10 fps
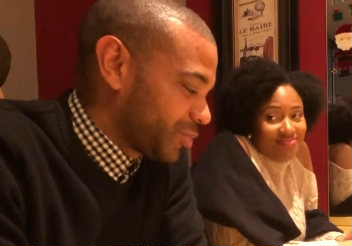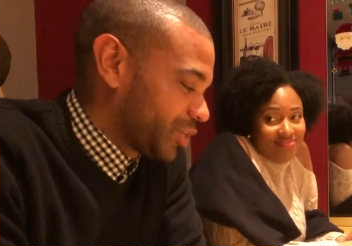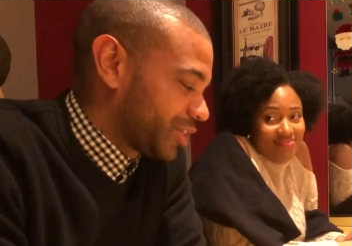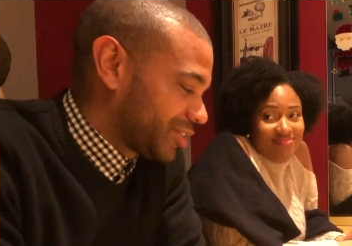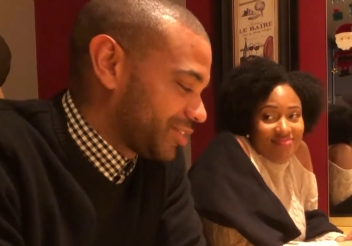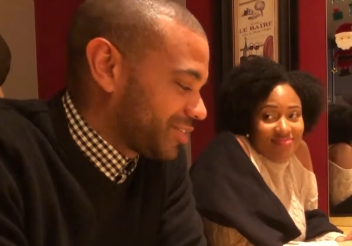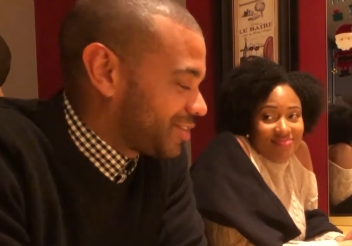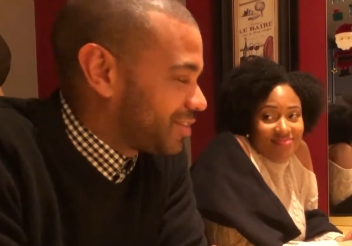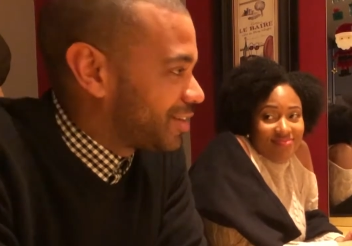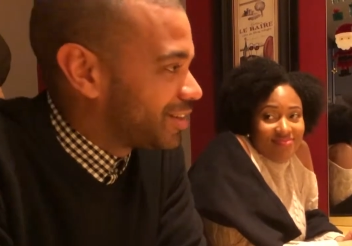Speaker 1: We can
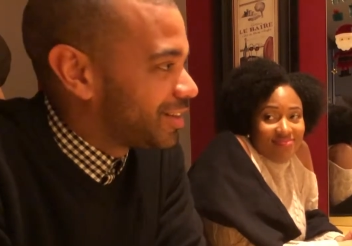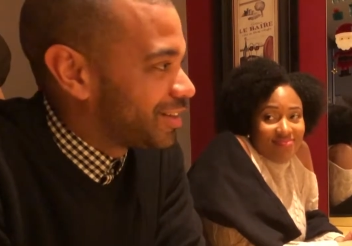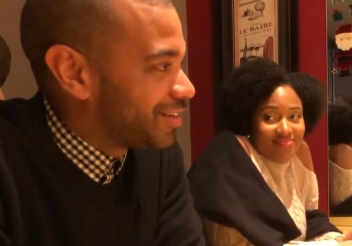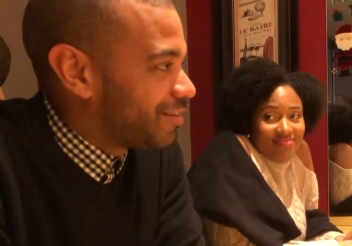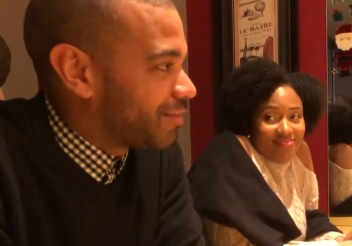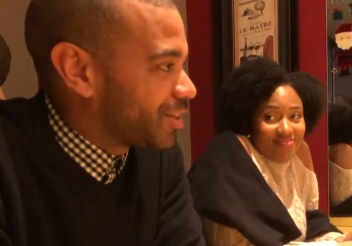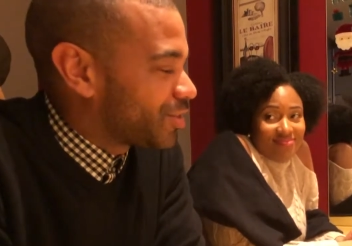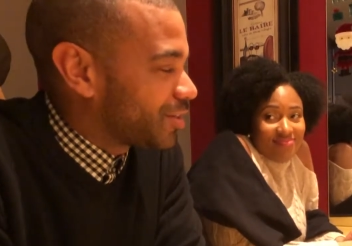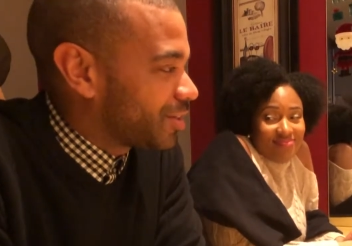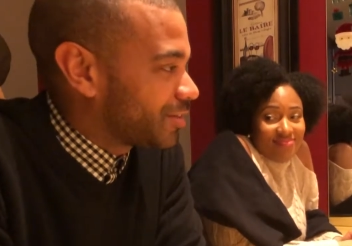venture
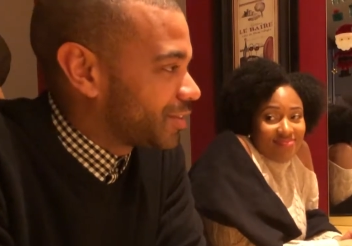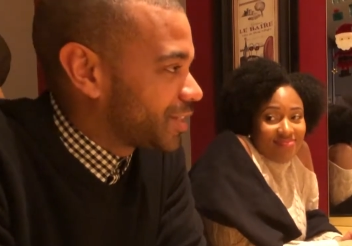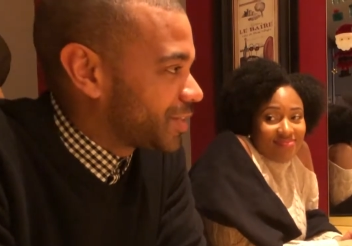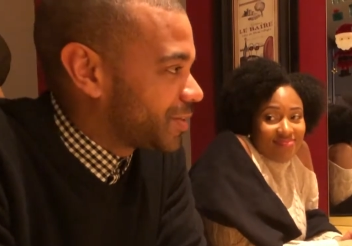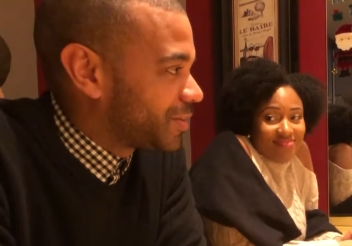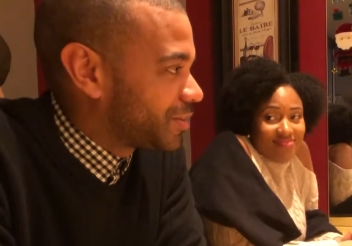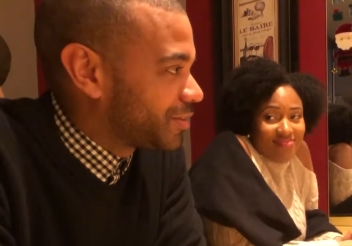off and